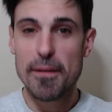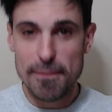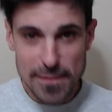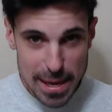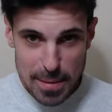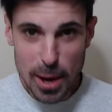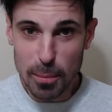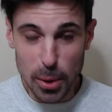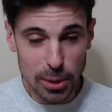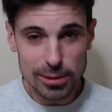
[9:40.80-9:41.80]
female
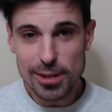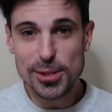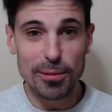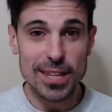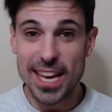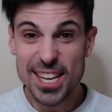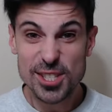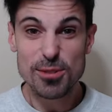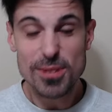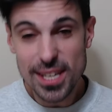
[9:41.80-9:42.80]
boulders over the
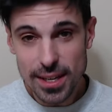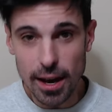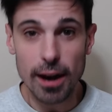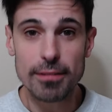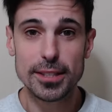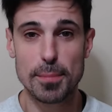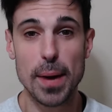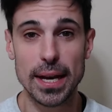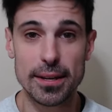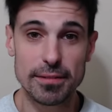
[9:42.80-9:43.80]
history of
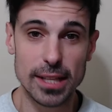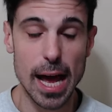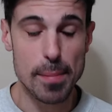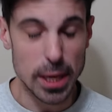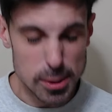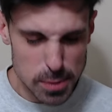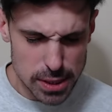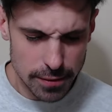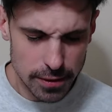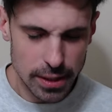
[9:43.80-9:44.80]
competitive climbing,
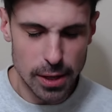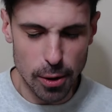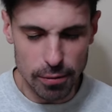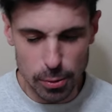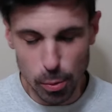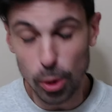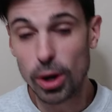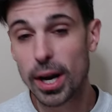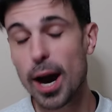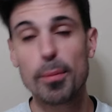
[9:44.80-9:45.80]
specifically over
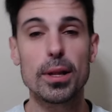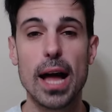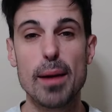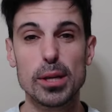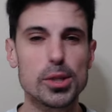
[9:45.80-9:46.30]
World Cup climbing.